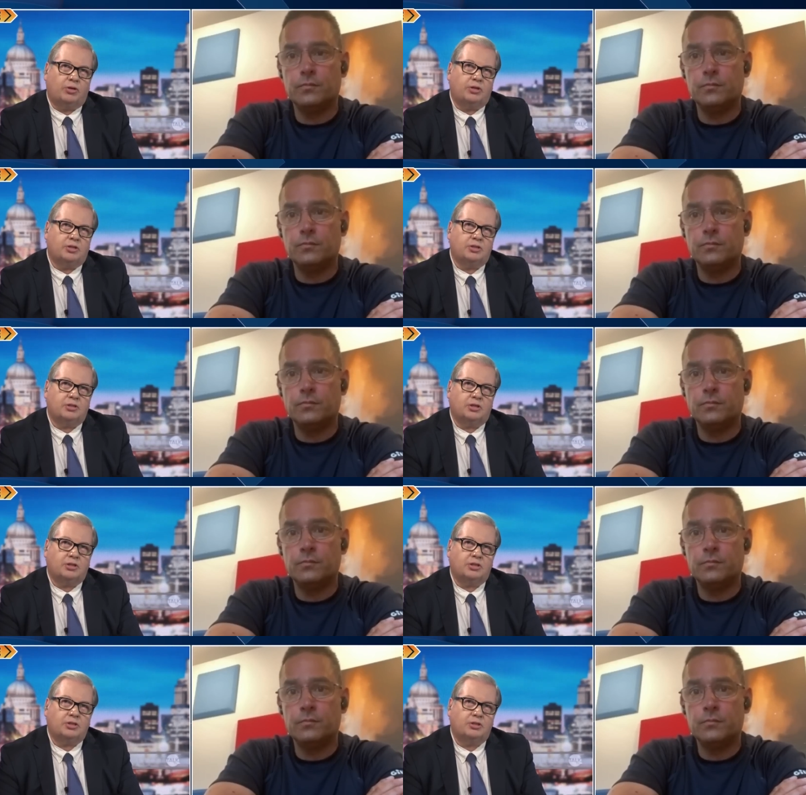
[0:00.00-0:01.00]
Speaker 1: one, this, isn't it?
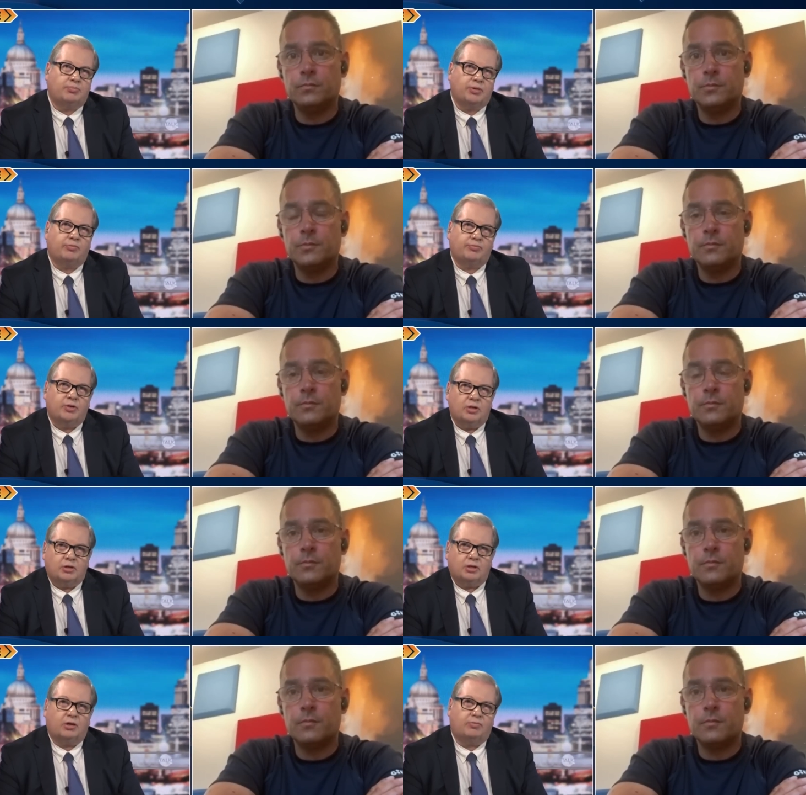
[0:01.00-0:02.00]
Because this is a bit of
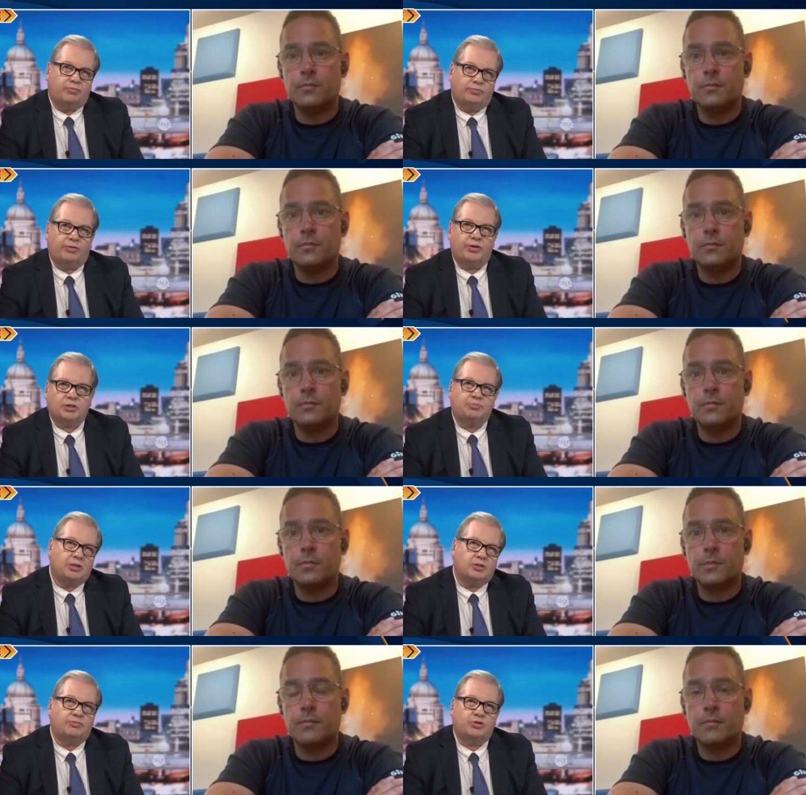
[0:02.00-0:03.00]
kind of very
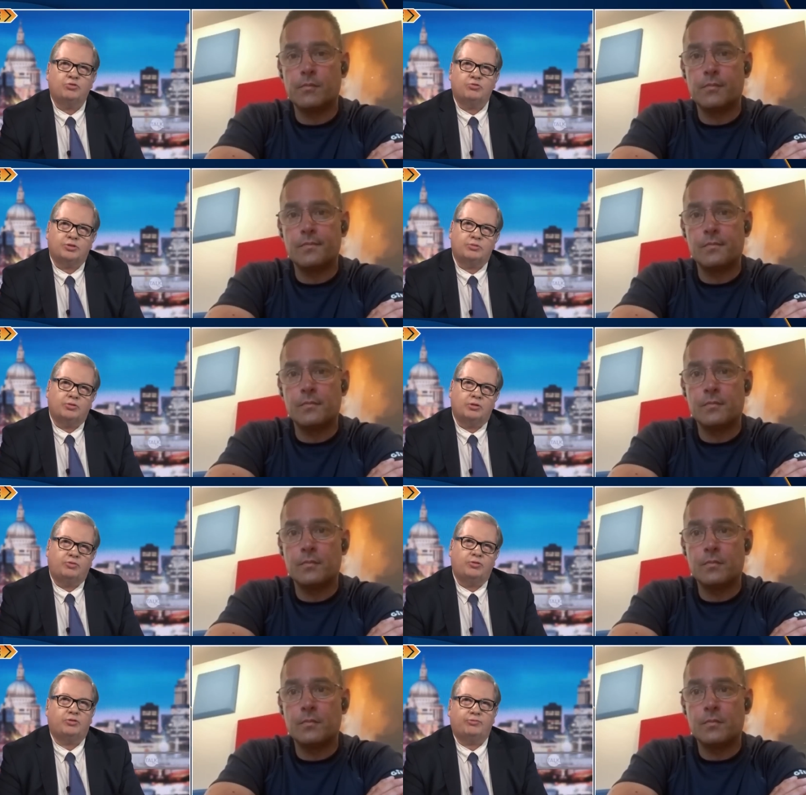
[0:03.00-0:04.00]
expensive tourism that
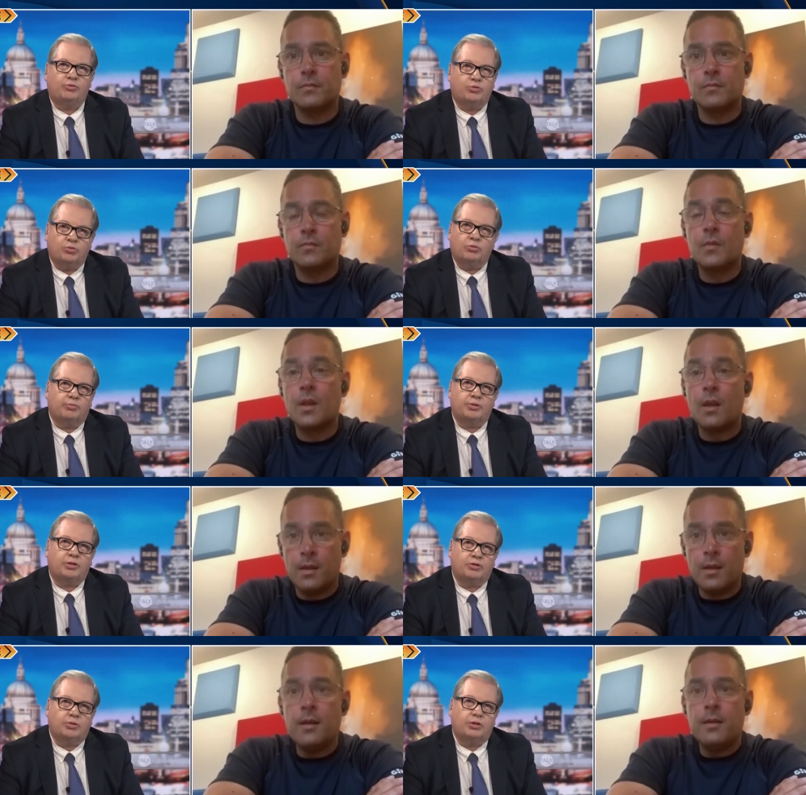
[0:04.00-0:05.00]
if you can afford a quarter of a
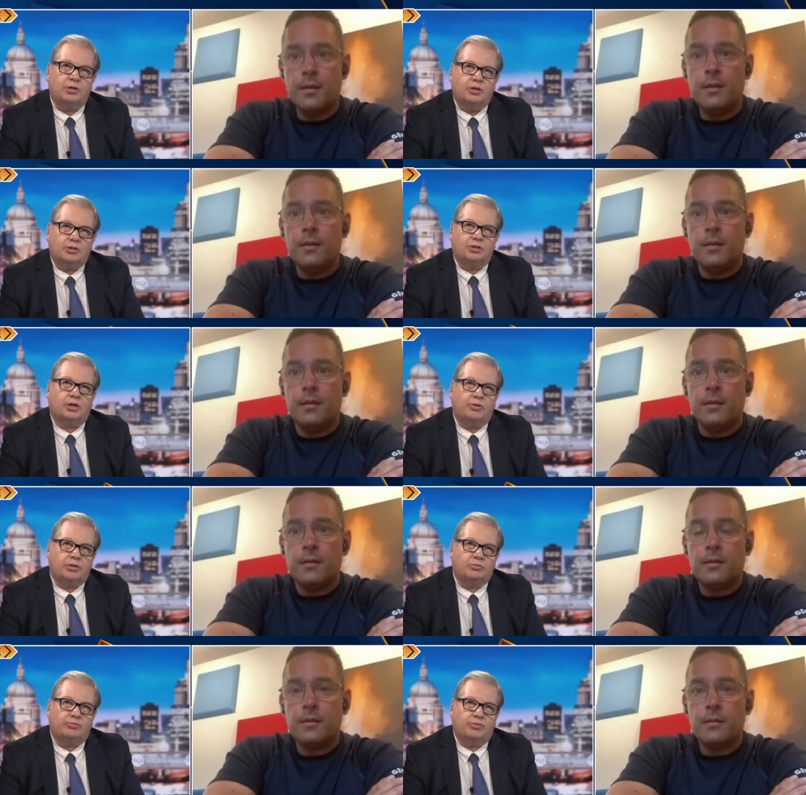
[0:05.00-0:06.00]
million quid to go
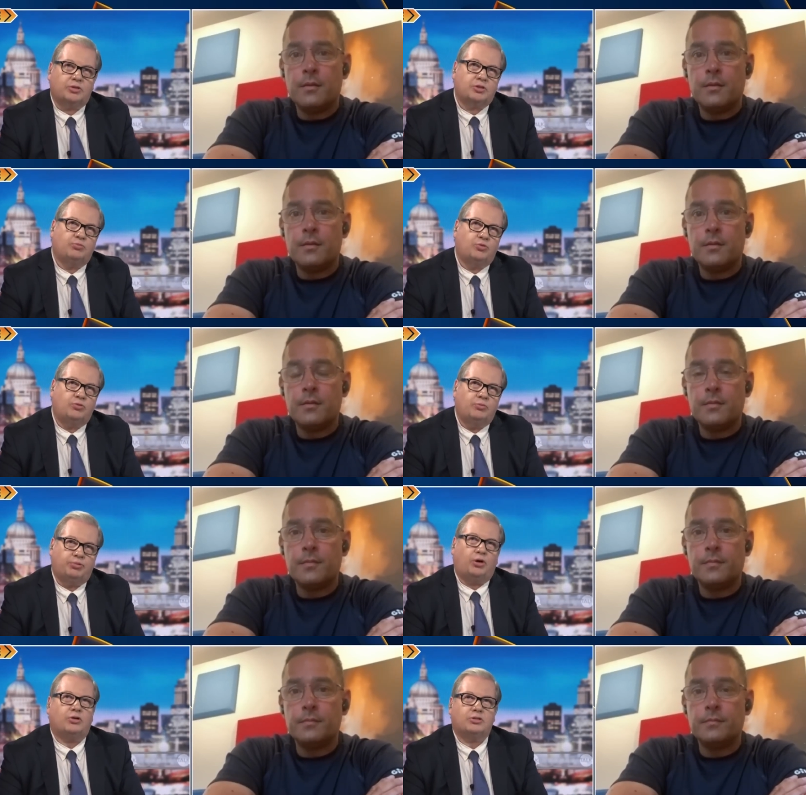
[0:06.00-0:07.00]
into a very small
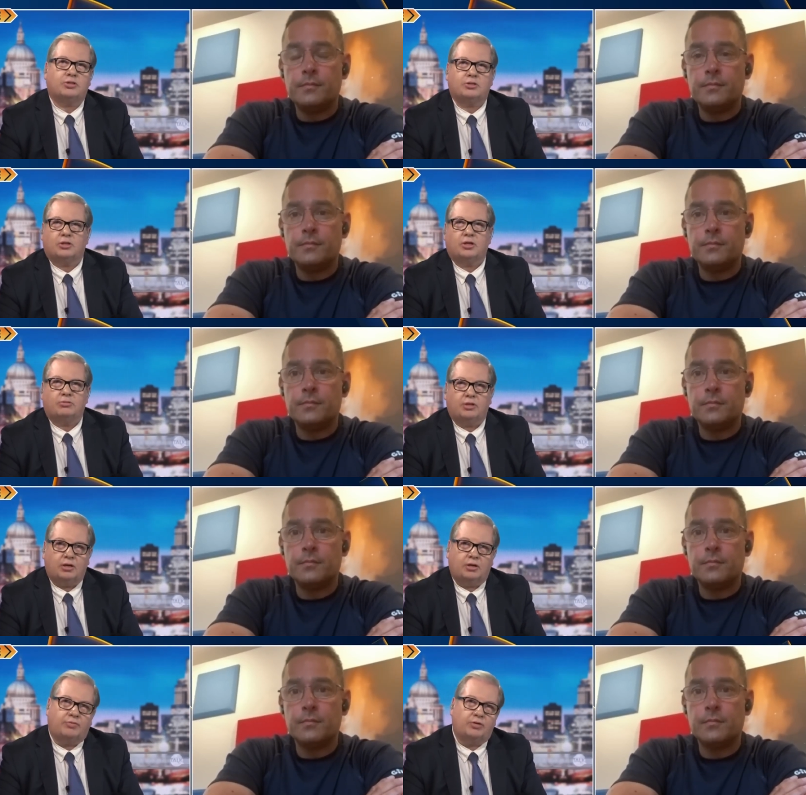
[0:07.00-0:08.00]
box to go
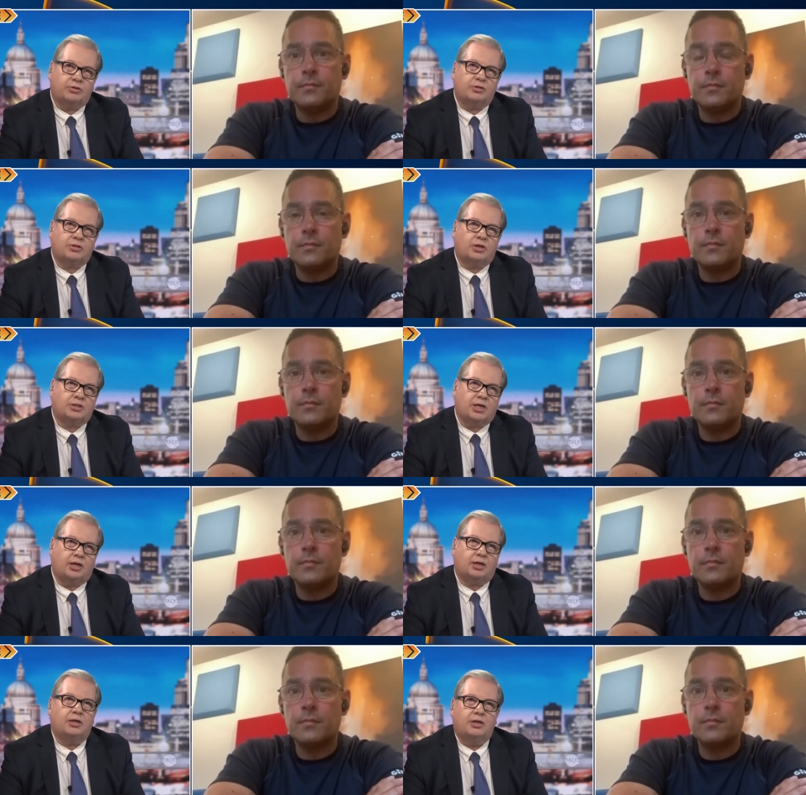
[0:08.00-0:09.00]
down and have a look at the
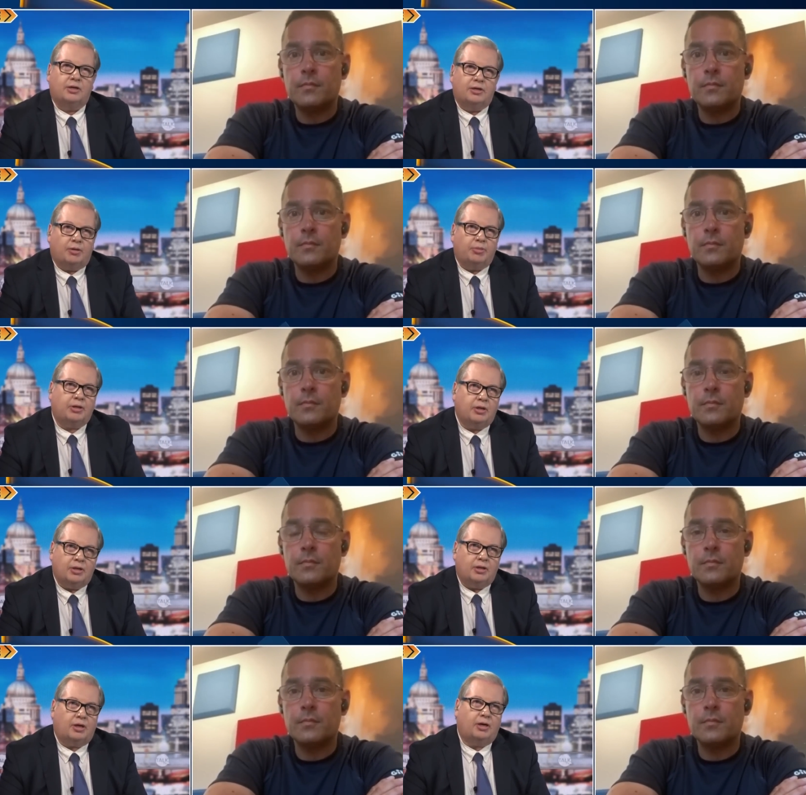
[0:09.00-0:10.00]
Titanic, I mean,
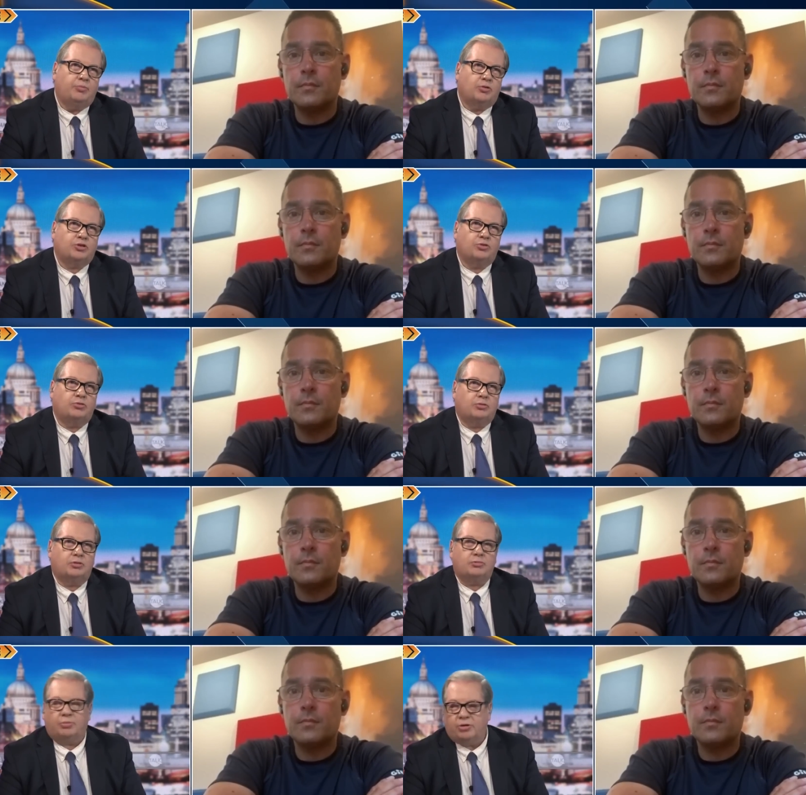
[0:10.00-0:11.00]
I'm not sure.
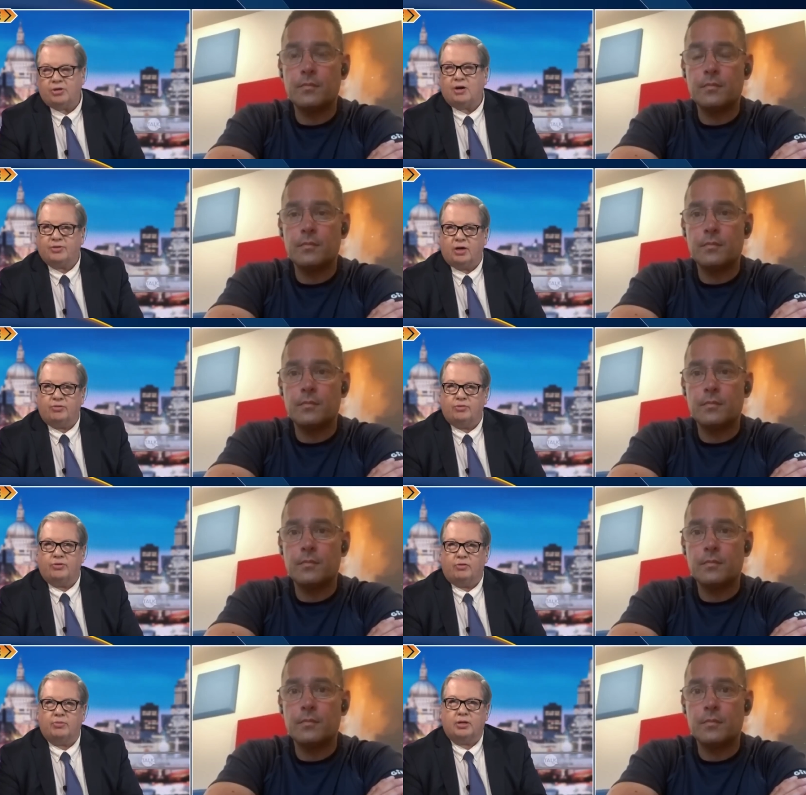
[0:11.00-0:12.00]
I mean, you'd have to have an
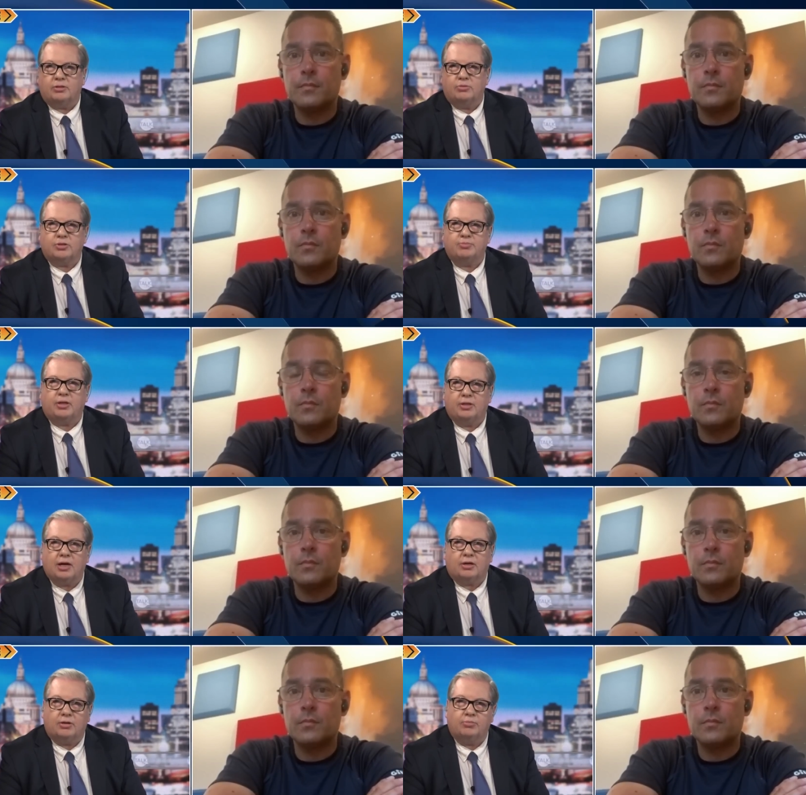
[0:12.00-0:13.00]
awful lot of money to want to spend
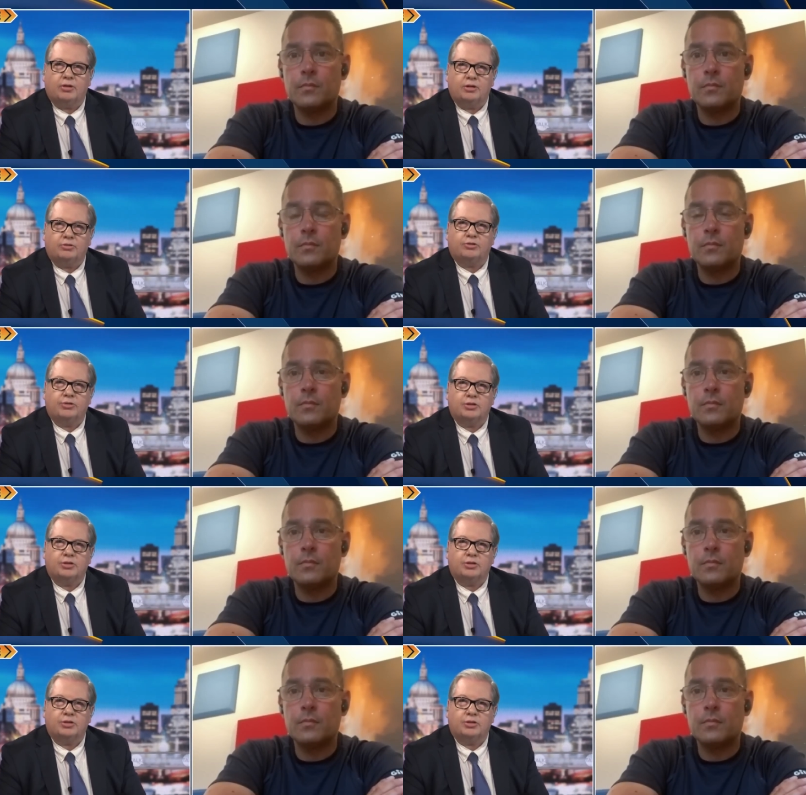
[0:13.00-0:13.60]
that kind of money on doing